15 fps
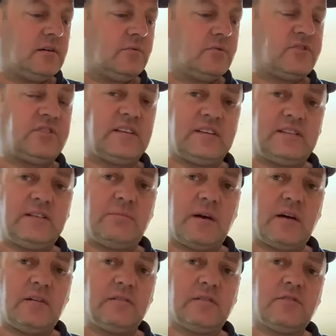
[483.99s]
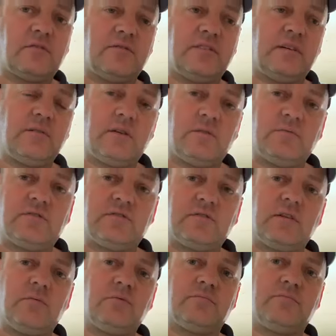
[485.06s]
was £60 because obviously it
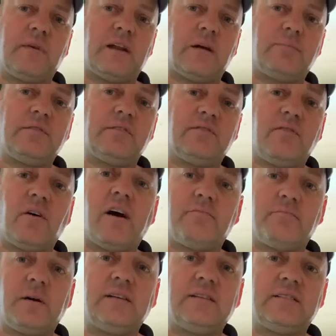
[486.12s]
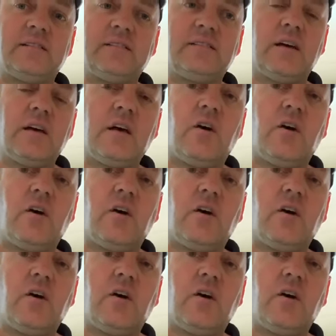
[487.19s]
was made up in 5 pieces.